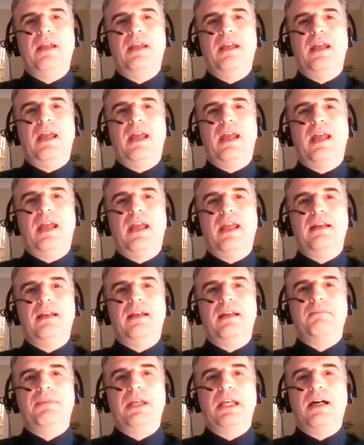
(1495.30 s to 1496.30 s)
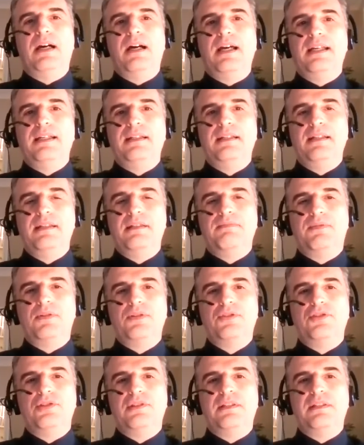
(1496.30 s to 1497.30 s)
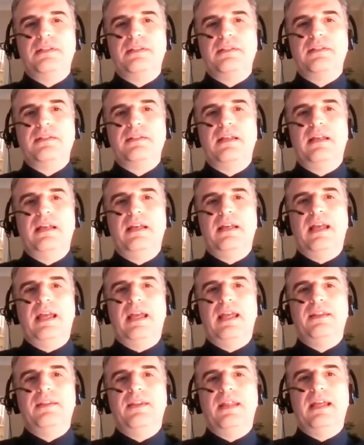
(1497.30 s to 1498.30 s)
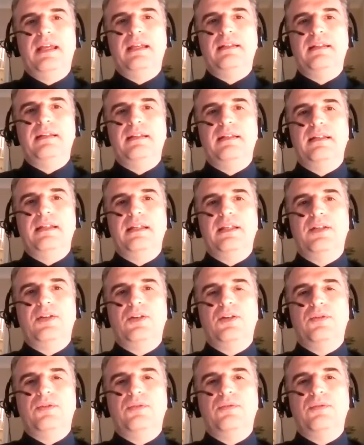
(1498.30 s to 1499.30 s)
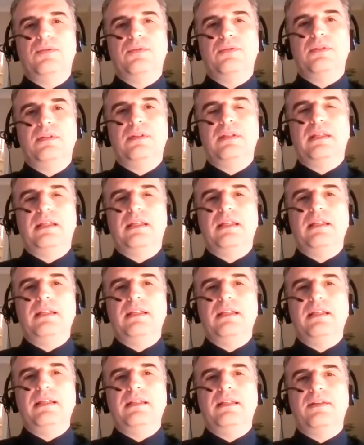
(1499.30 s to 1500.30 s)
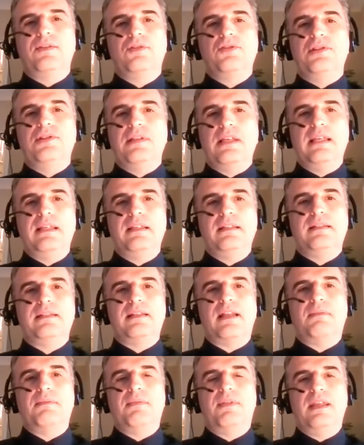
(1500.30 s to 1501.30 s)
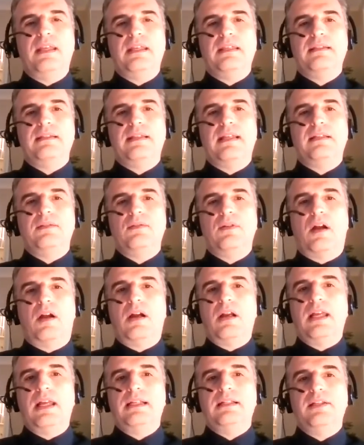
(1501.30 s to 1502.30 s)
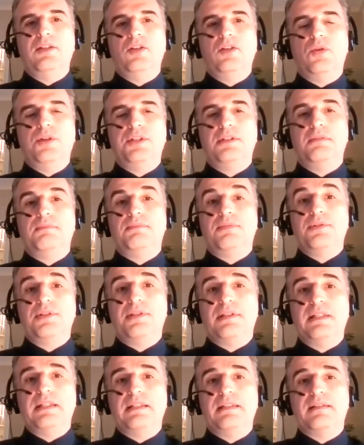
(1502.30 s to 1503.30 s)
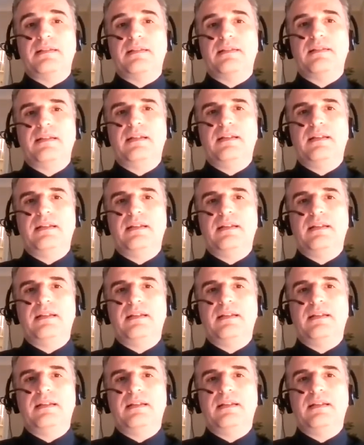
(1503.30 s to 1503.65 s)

and behind these purchases, and that, you know, they're seeing some things that are likely going to persist